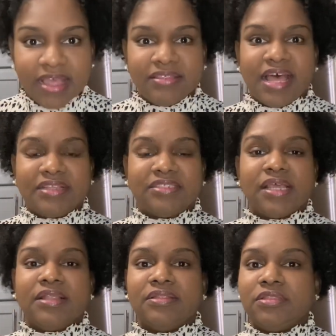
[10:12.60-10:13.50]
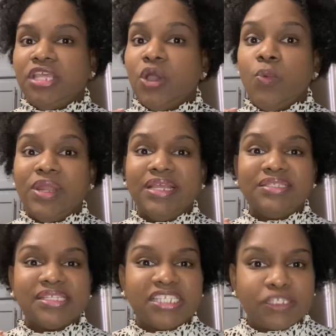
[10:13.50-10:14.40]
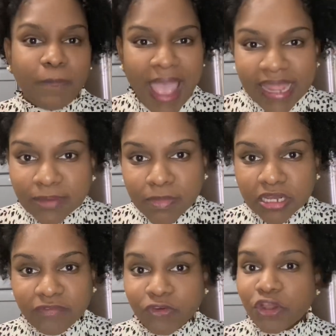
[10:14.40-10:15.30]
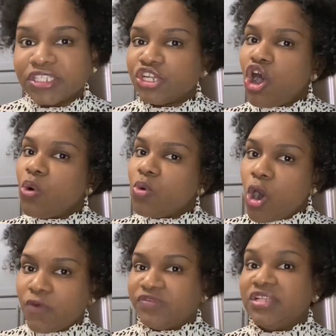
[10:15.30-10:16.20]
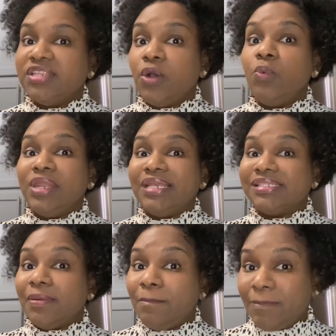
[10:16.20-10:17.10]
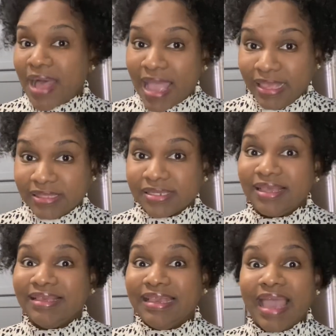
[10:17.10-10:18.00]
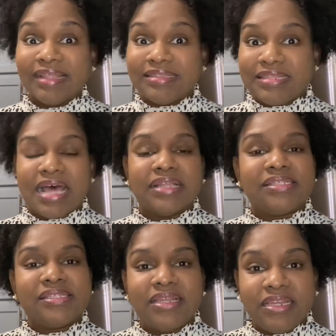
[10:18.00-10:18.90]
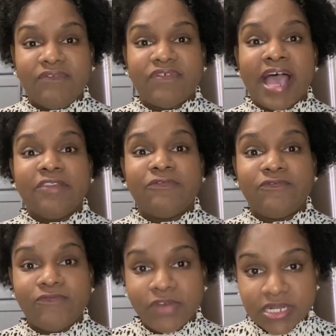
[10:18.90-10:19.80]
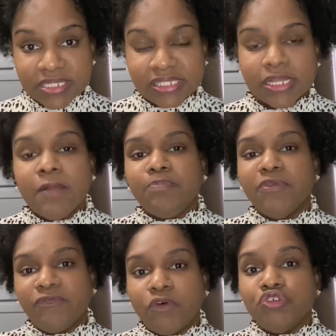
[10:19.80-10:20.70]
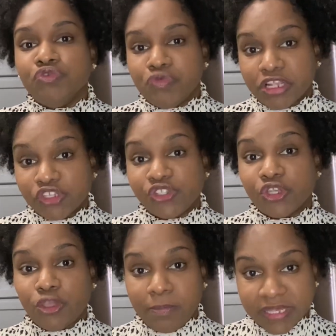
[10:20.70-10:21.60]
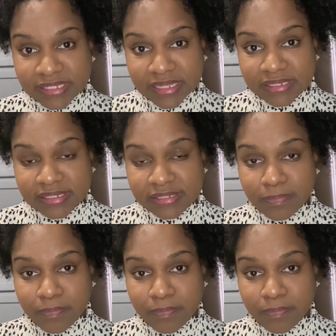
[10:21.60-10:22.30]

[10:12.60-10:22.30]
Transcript: that they are willing to spend money for it and how often they are willing to buy it. Get that solidified first before you register your business.